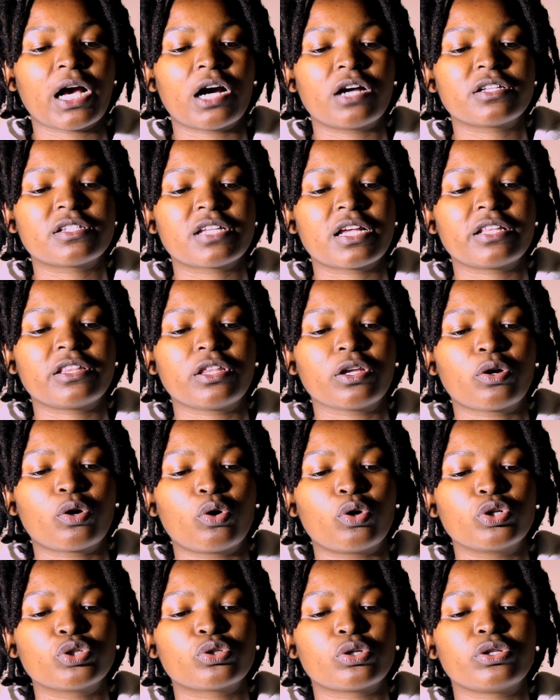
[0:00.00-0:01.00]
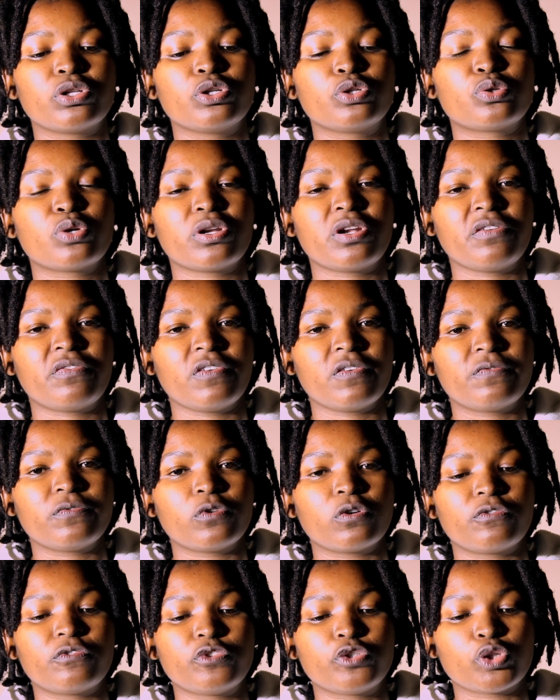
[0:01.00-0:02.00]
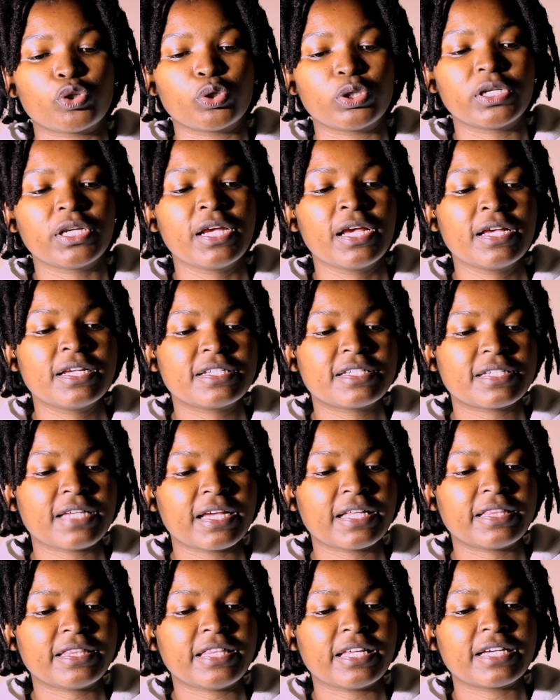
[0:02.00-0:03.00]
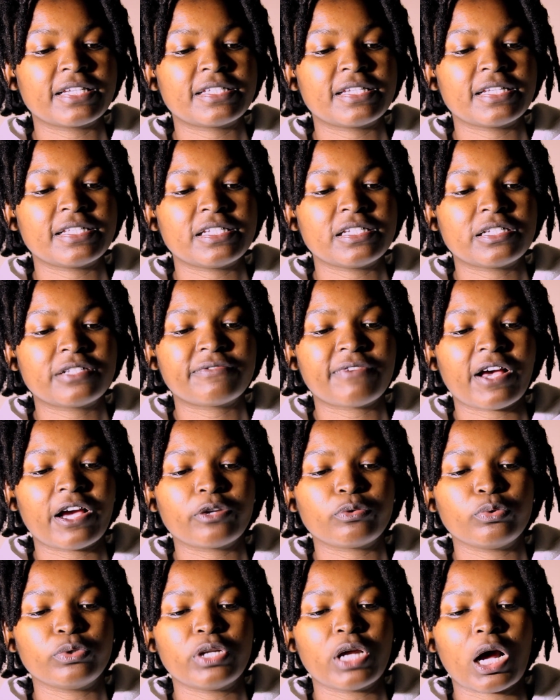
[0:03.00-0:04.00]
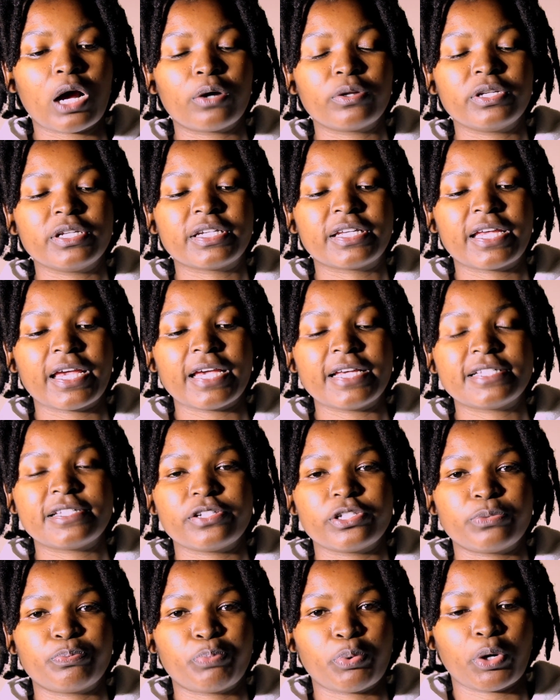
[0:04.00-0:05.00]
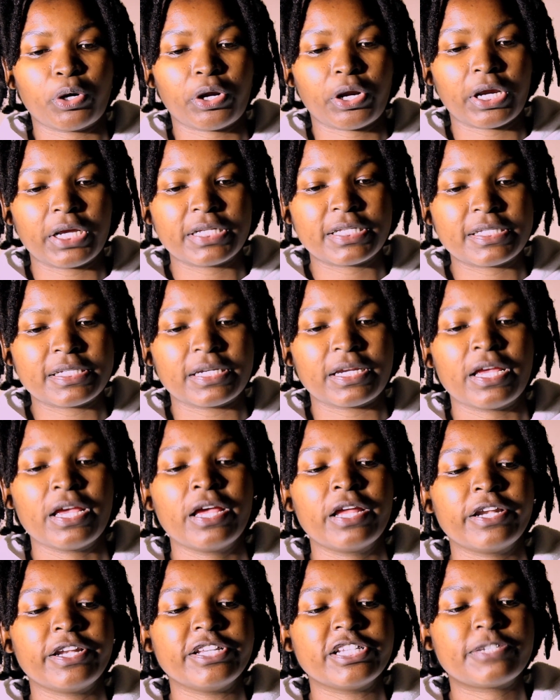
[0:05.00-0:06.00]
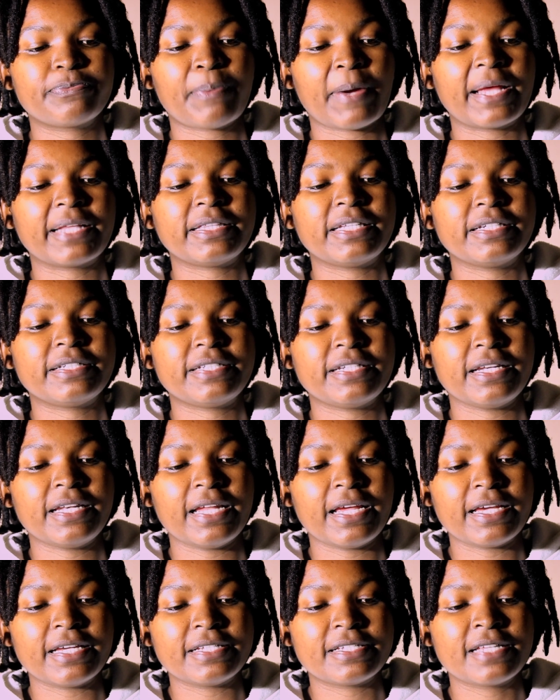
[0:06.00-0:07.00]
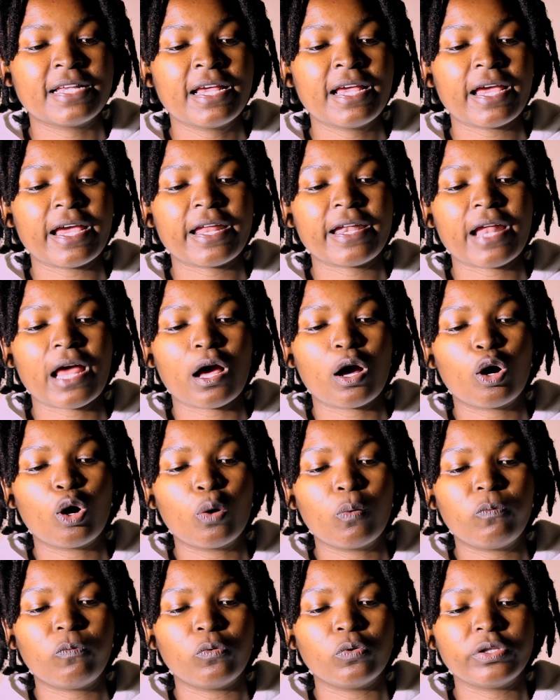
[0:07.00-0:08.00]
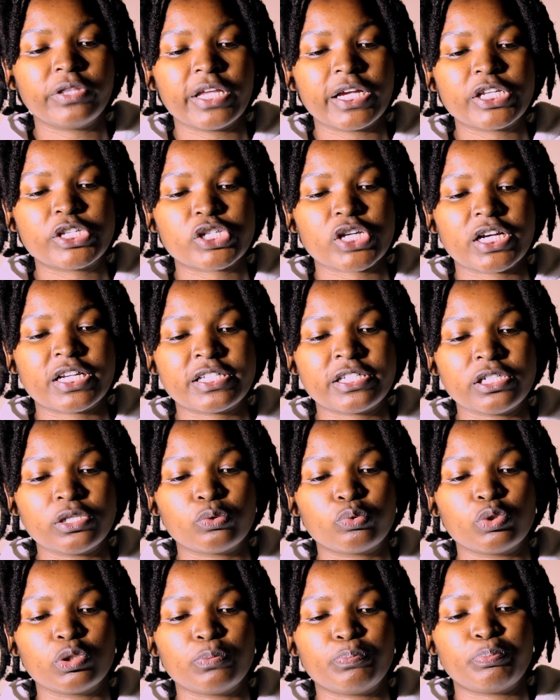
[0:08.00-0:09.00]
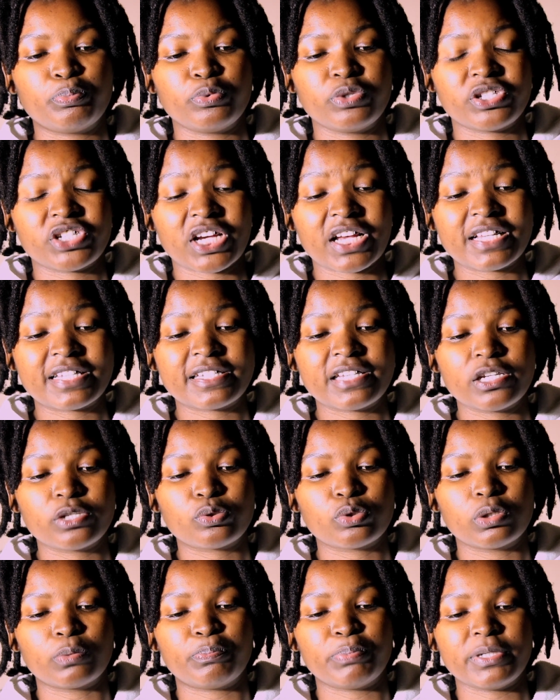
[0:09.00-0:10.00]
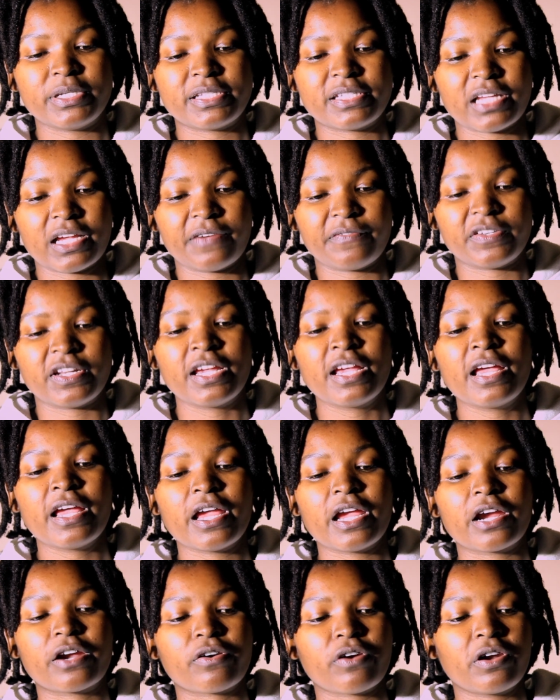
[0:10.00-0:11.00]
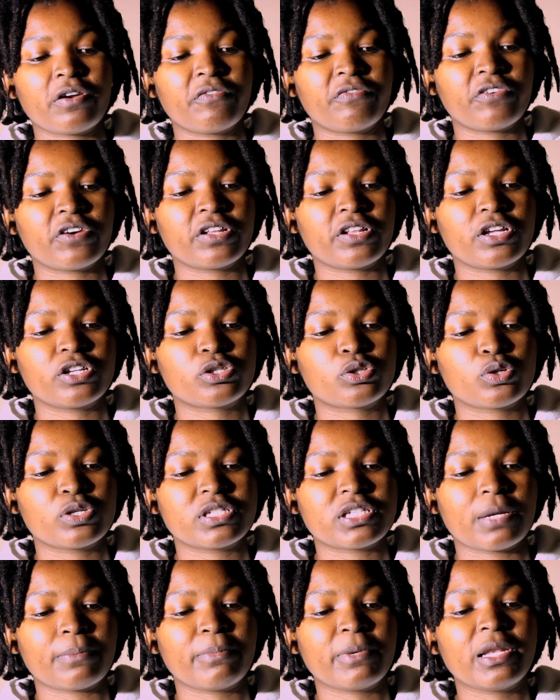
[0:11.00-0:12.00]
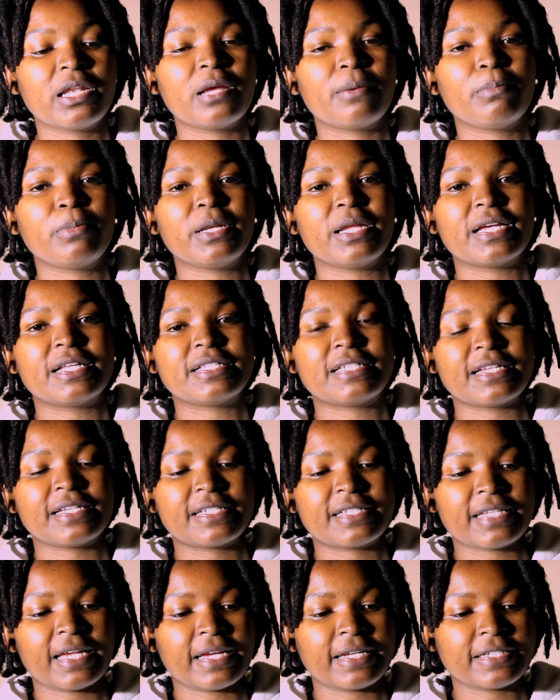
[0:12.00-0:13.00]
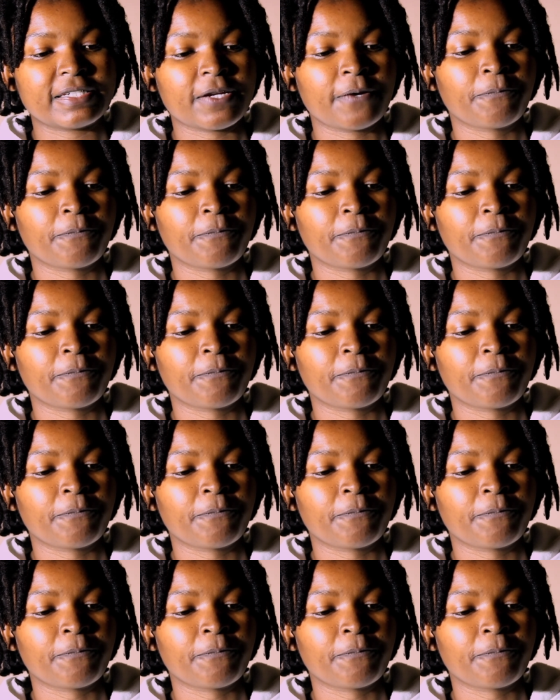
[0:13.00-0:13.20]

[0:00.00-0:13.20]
outside the court on the 25th of June, said they are satisfied with how the case is progressing despite the delays and are hopeful that justice will be served. Her grandfather, Tozamile Mlenze, said,